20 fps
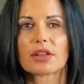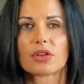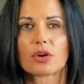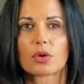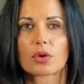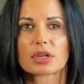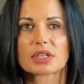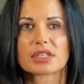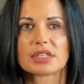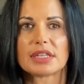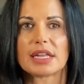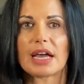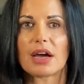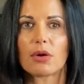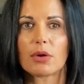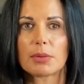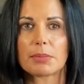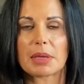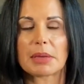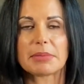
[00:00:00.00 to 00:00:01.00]
the horse
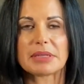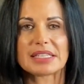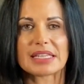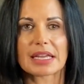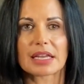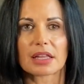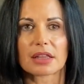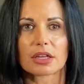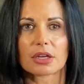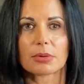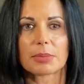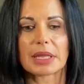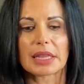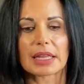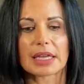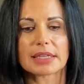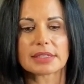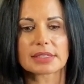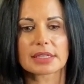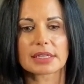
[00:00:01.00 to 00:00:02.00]
now and maybe take a little bit
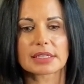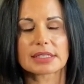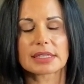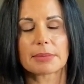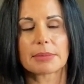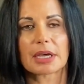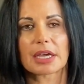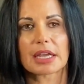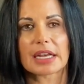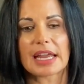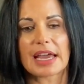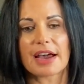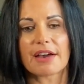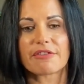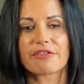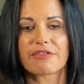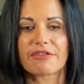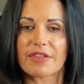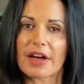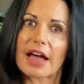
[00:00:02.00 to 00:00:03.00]
less because I'm not going to have
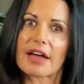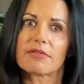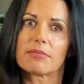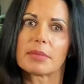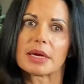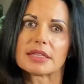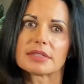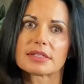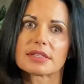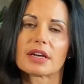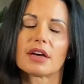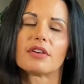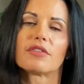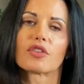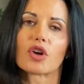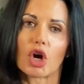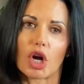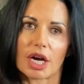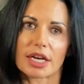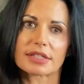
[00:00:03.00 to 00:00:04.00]
5 months of
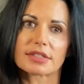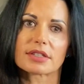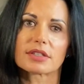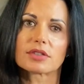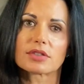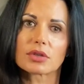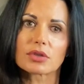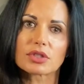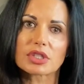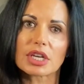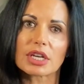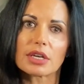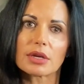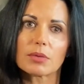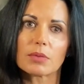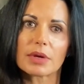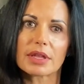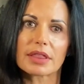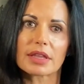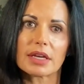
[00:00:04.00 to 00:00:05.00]
costs
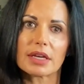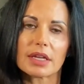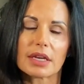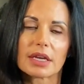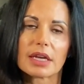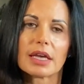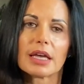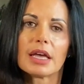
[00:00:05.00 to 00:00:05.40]
associated with it?